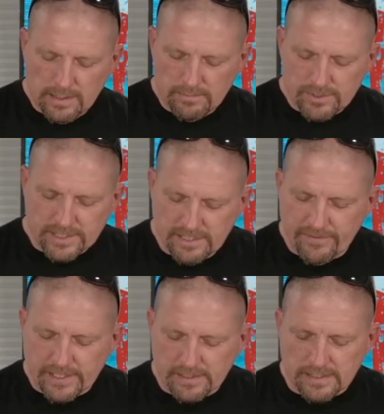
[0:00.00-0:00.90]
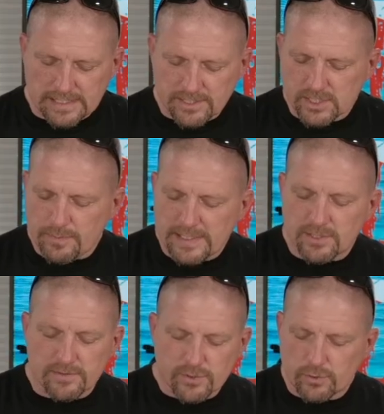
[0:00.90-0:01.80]
significantly less
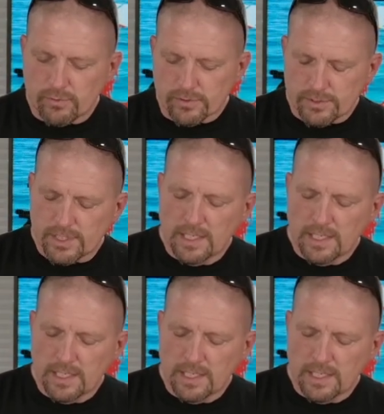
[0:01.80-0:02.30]
expensive scooters